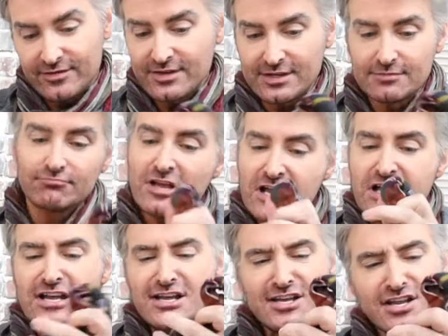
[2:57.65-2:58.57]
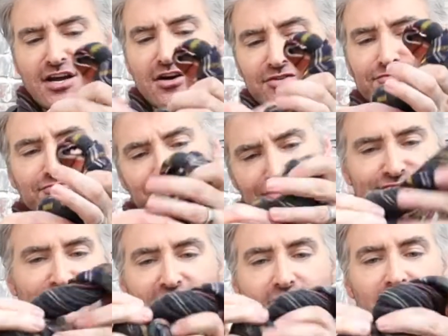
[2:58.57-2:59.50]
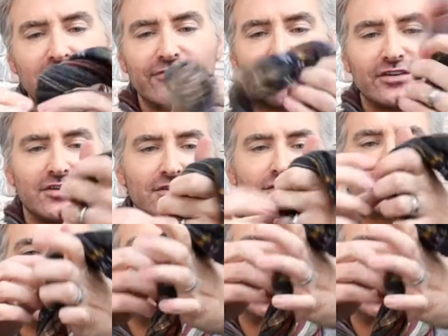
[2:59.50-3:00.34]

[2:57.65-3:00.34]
that, just kind of a